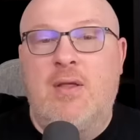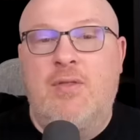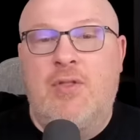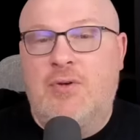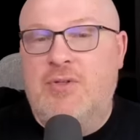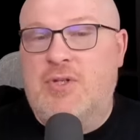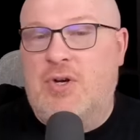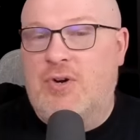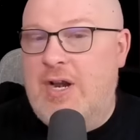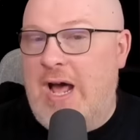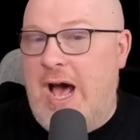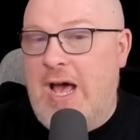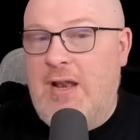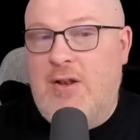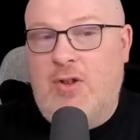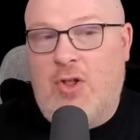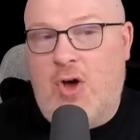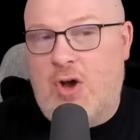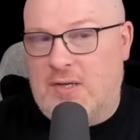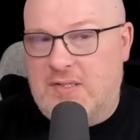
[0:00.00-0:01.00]
Those are not
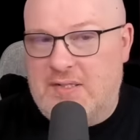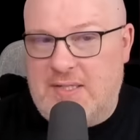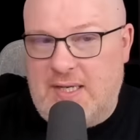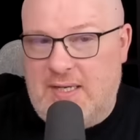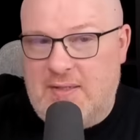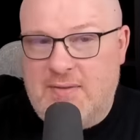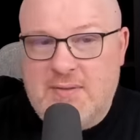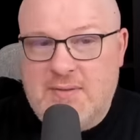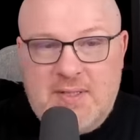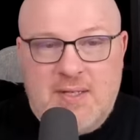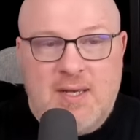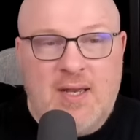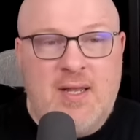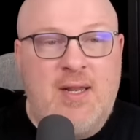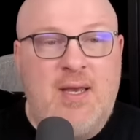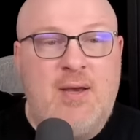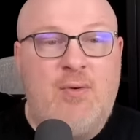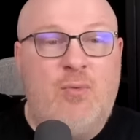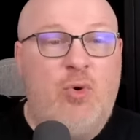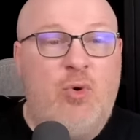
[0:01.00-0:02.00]
long scenes,
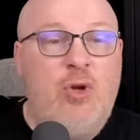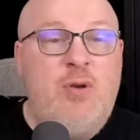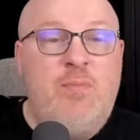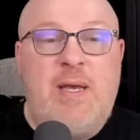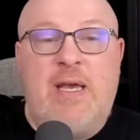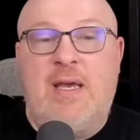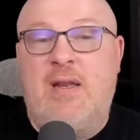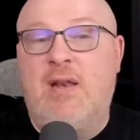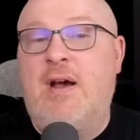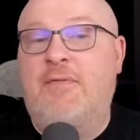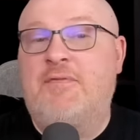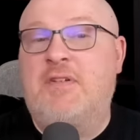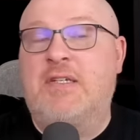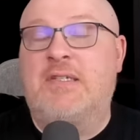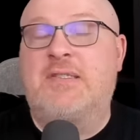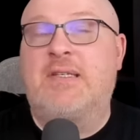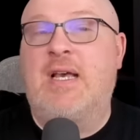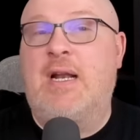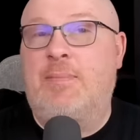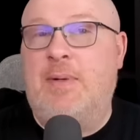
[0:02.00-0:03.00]
and it would be enough to
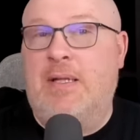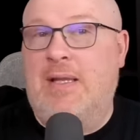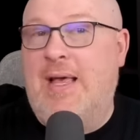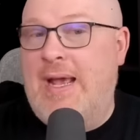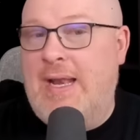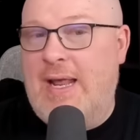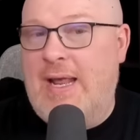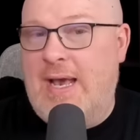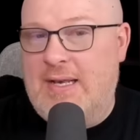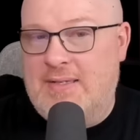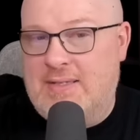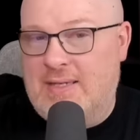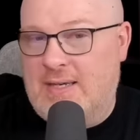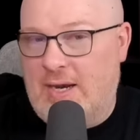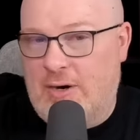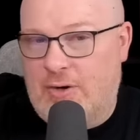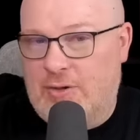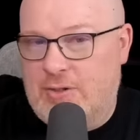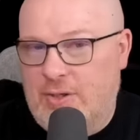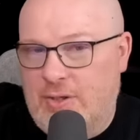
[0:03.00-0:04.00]
set up Elaida as a
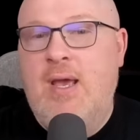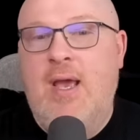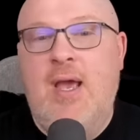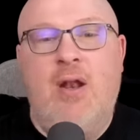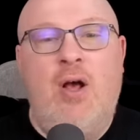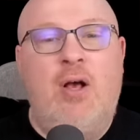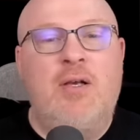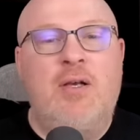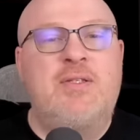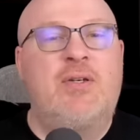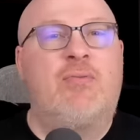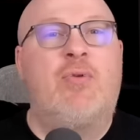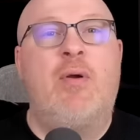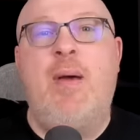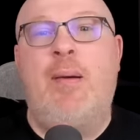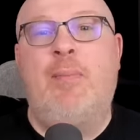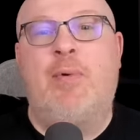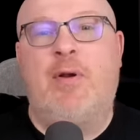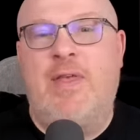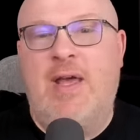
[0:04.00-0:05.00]
character. And also
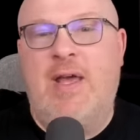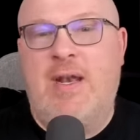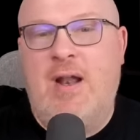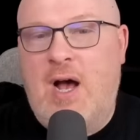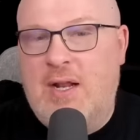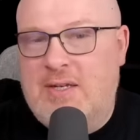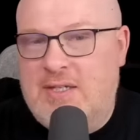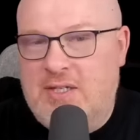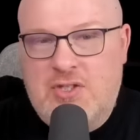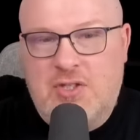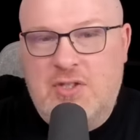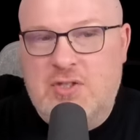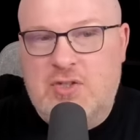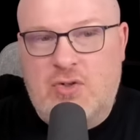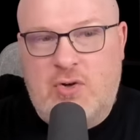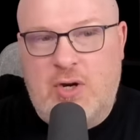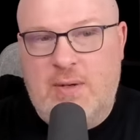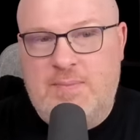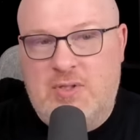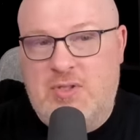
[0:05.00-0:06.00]
remember that audition
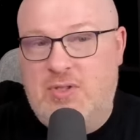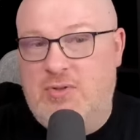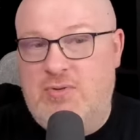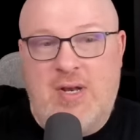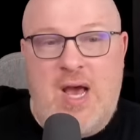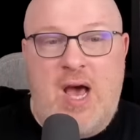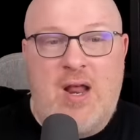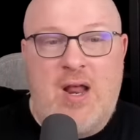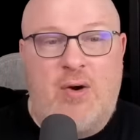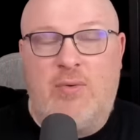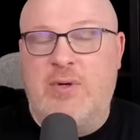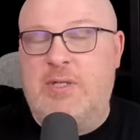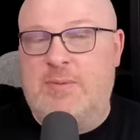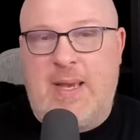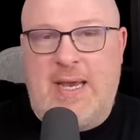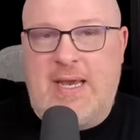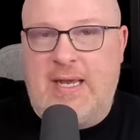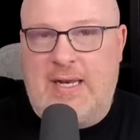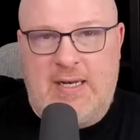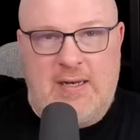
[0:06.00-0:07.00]
scripts do not always
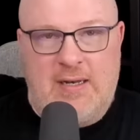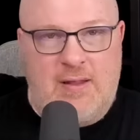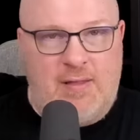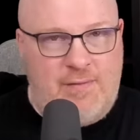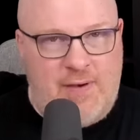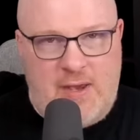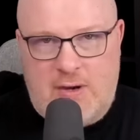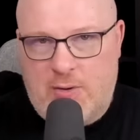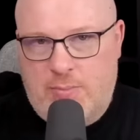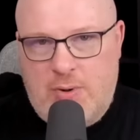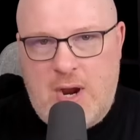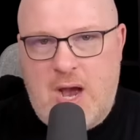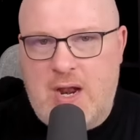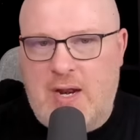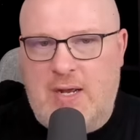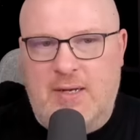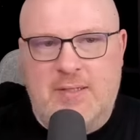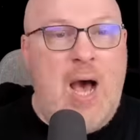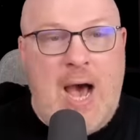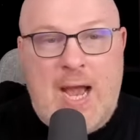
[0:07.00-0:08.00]
make it into the final
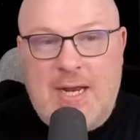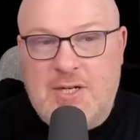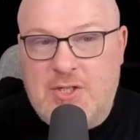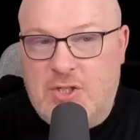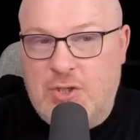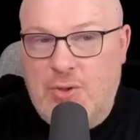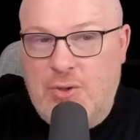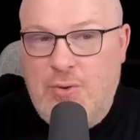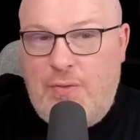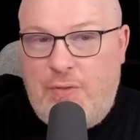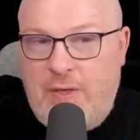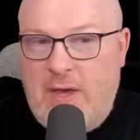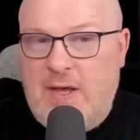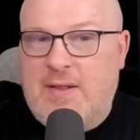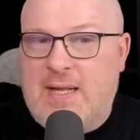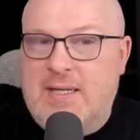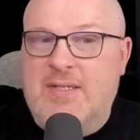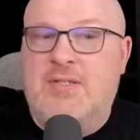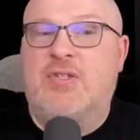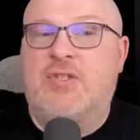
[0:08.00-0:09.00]
product. I do
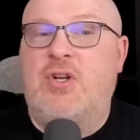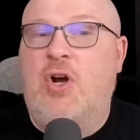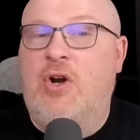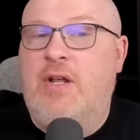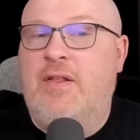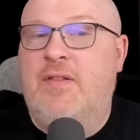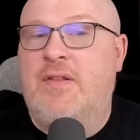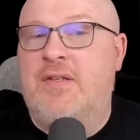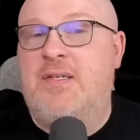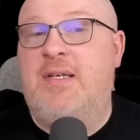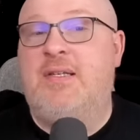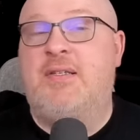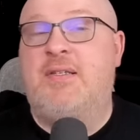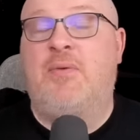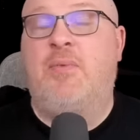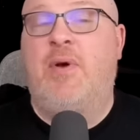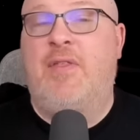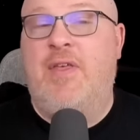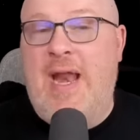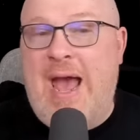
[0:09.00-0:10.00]
think that starting the
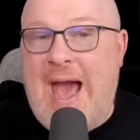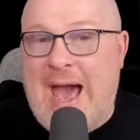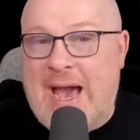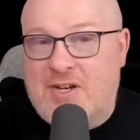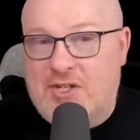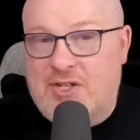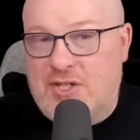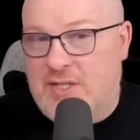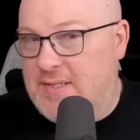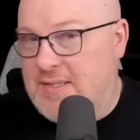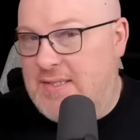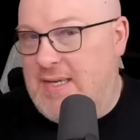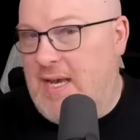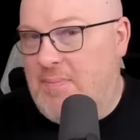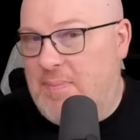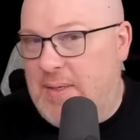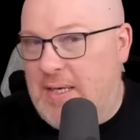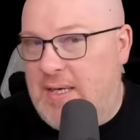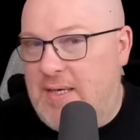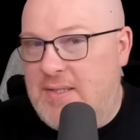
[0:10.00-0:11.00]
season with an action
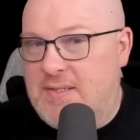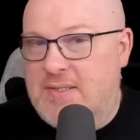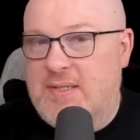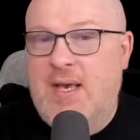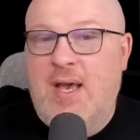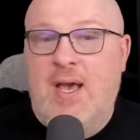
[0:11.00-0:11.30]
set piece